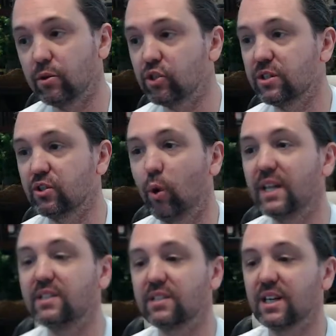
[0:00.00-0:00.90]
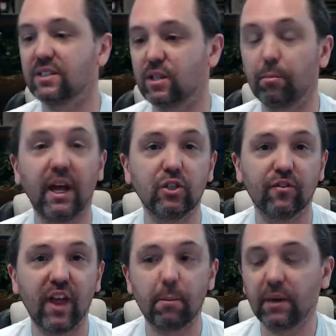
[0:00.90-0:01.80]
26th page of that
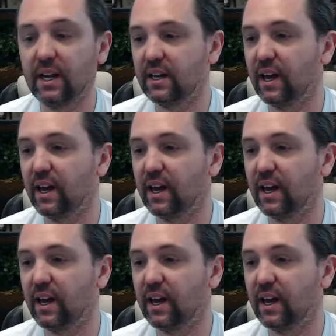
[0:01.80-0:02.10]
PDF.